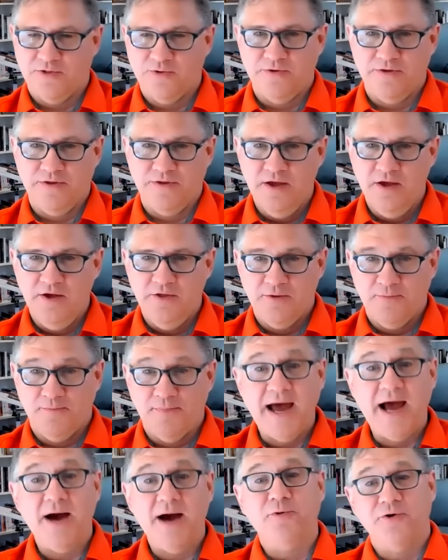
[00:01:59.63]
or the
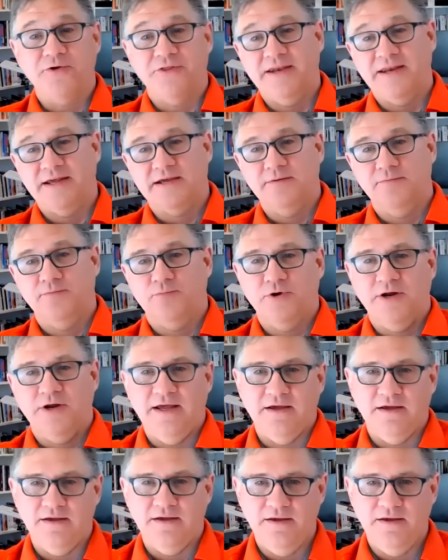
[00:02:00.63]
power that it can bring